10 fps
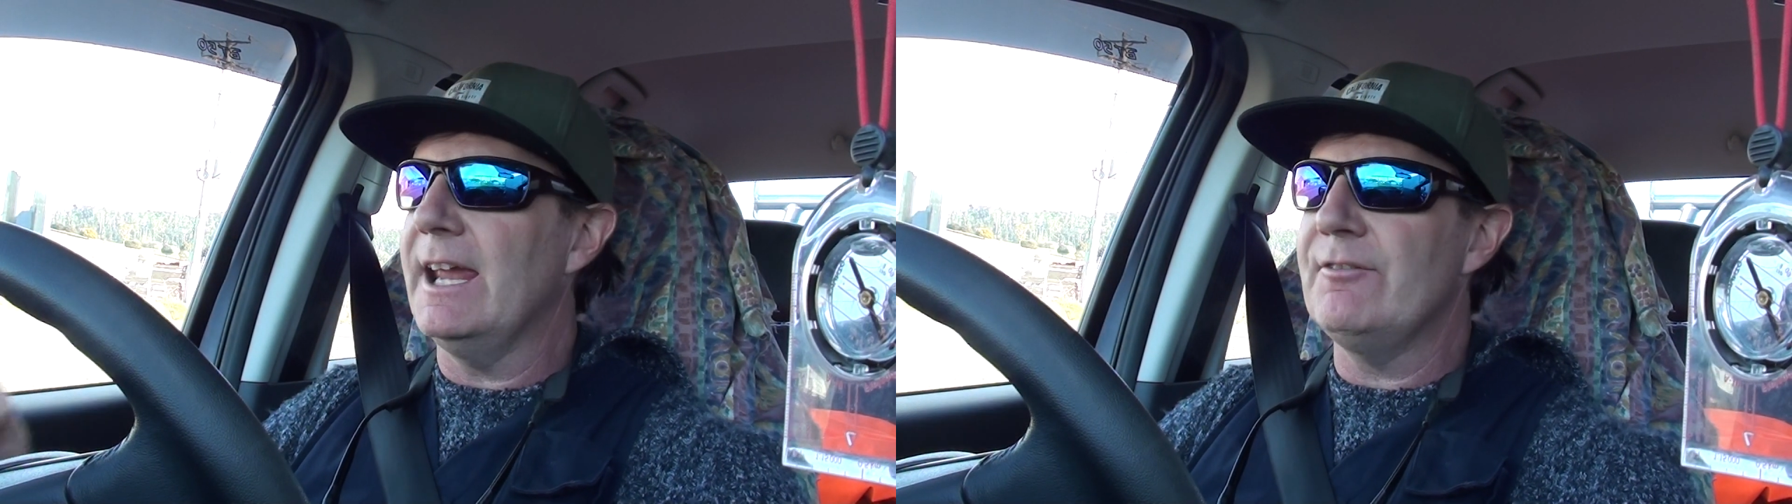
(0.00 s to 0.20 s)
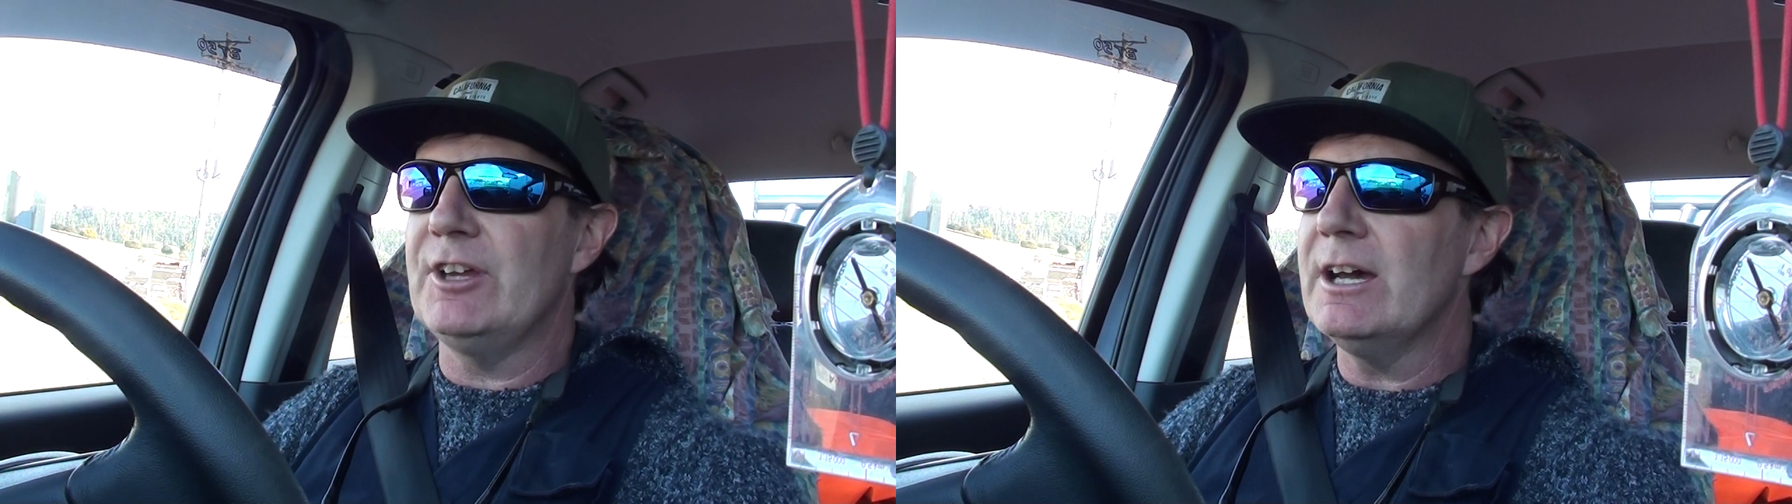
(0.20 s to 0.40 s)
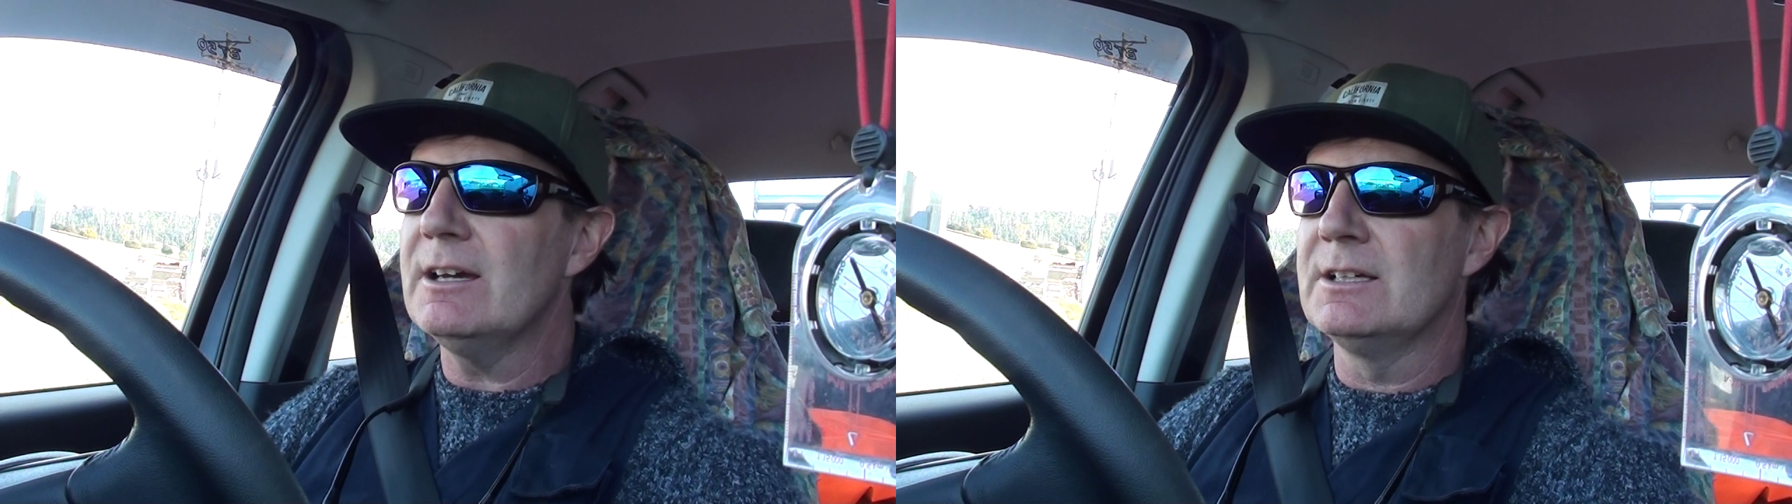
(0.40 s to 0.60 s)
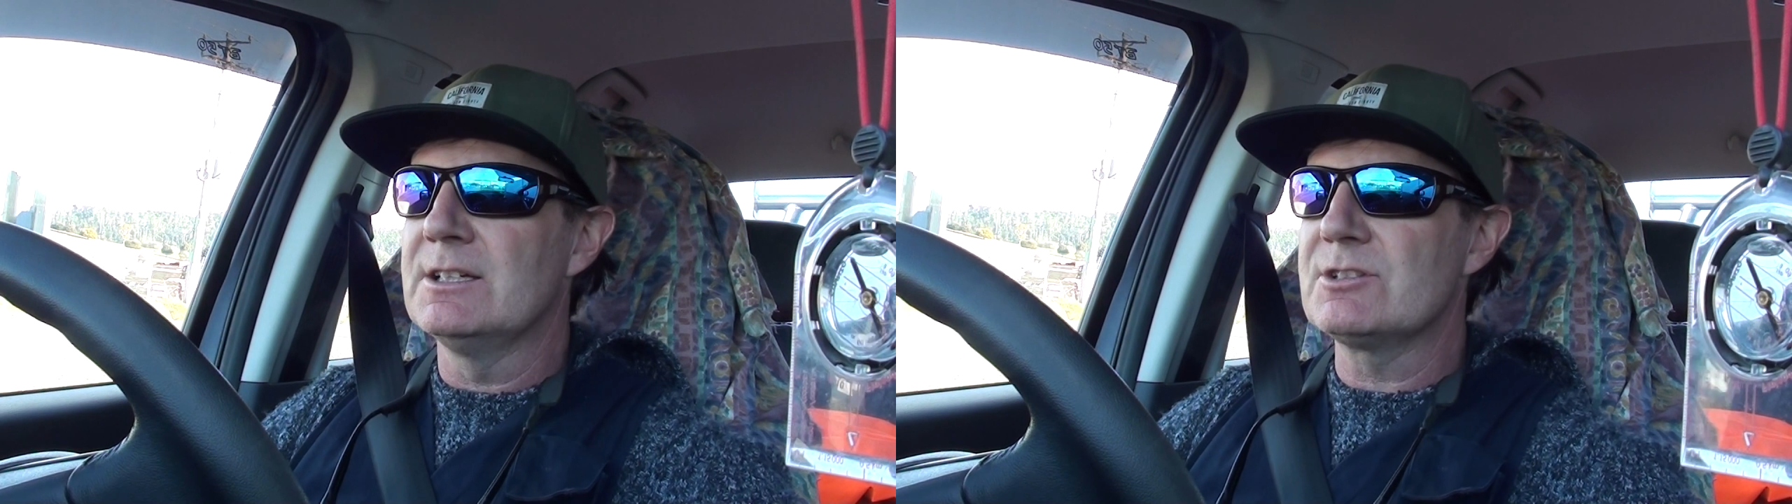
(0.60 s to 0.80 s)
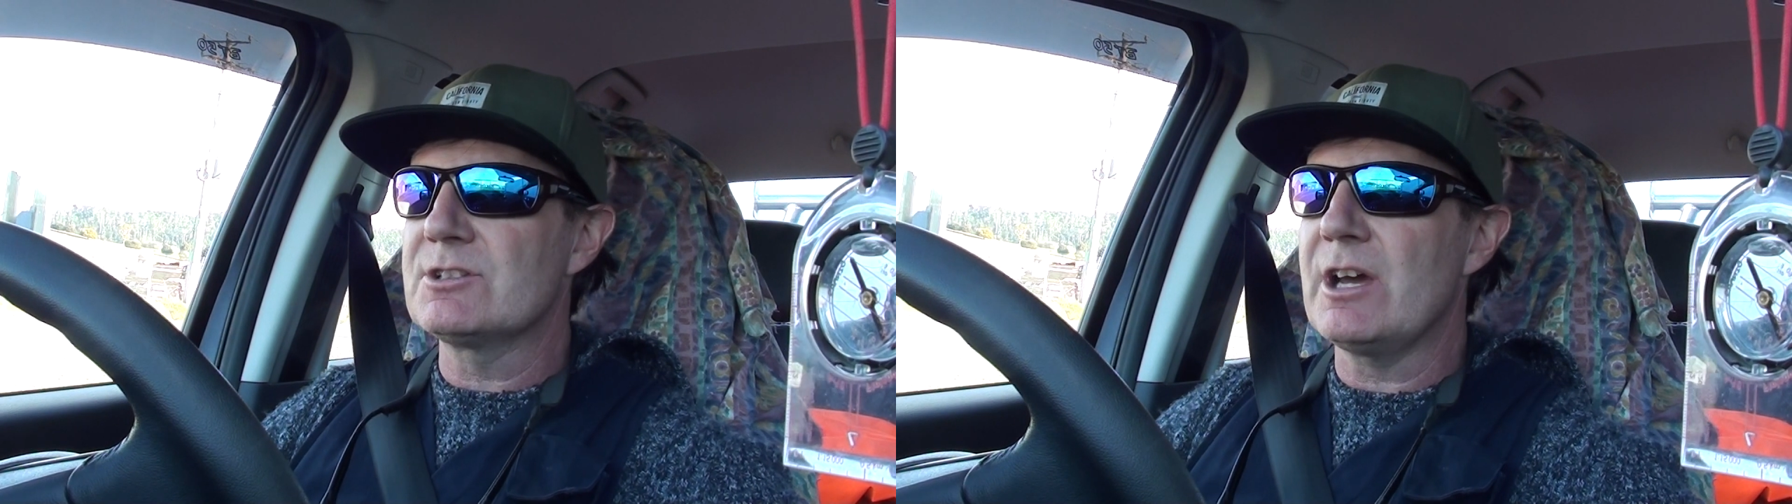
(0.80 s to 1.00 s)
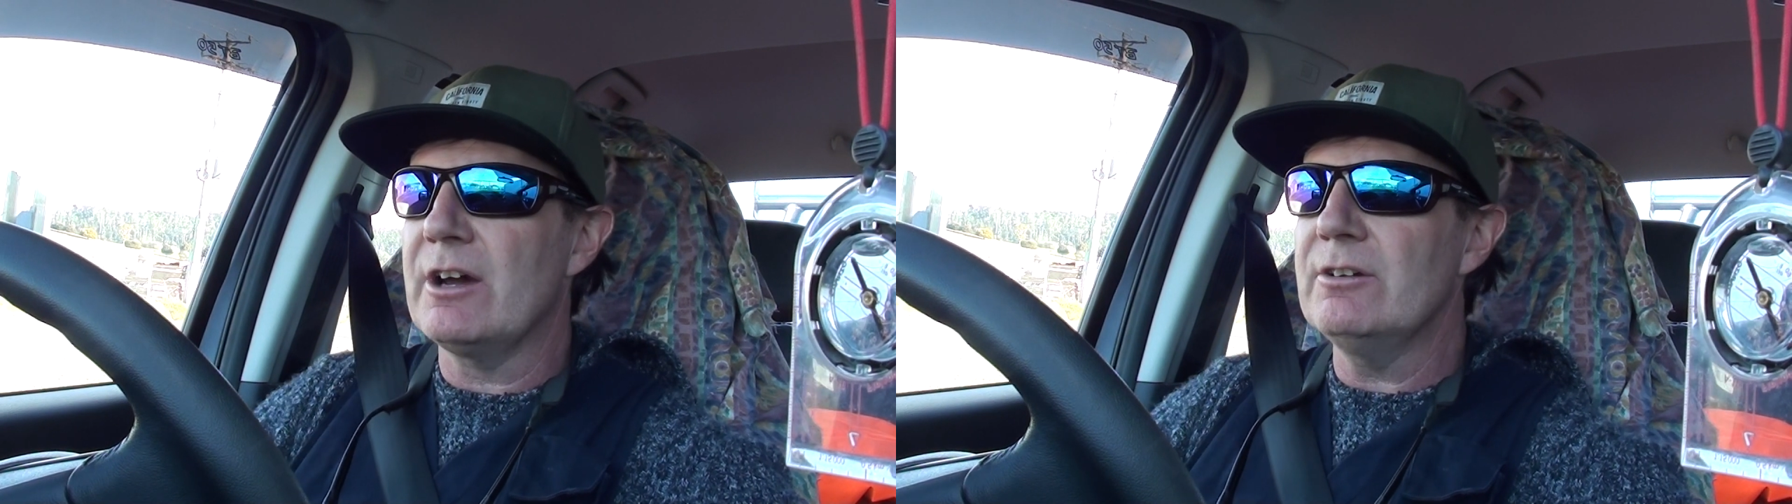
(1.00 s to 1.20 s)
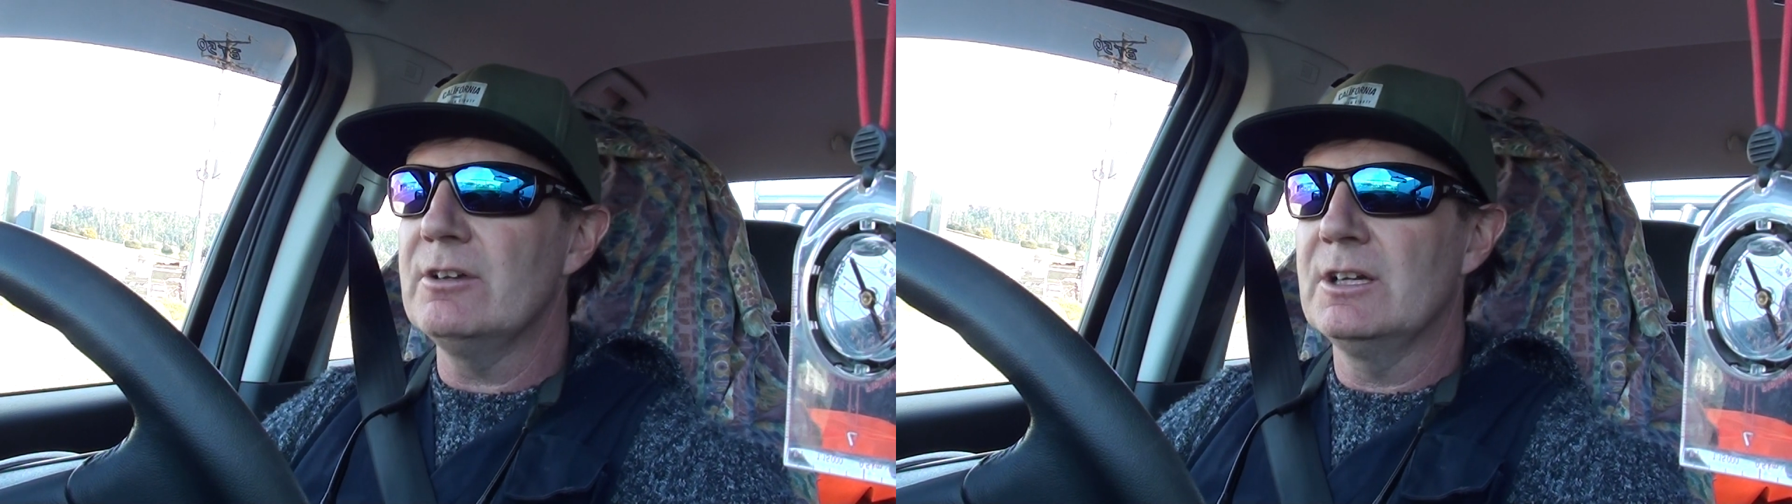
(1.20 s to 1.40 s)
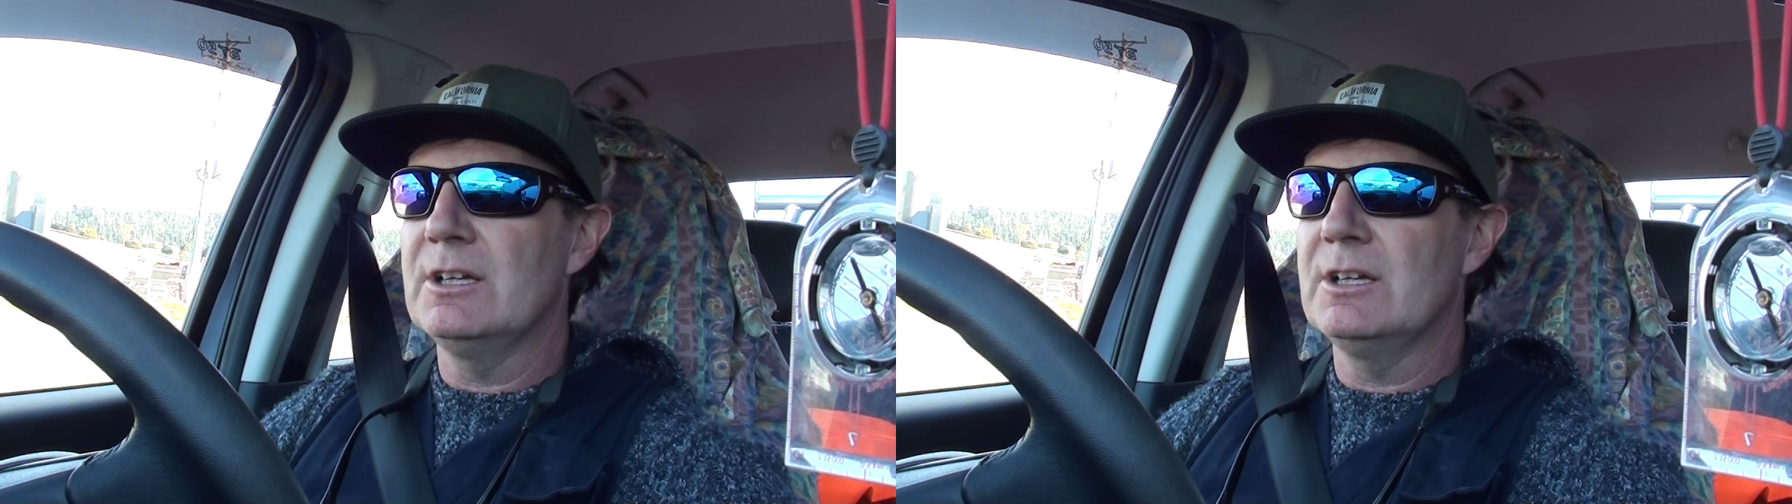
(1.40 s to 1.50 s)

heavier to tow,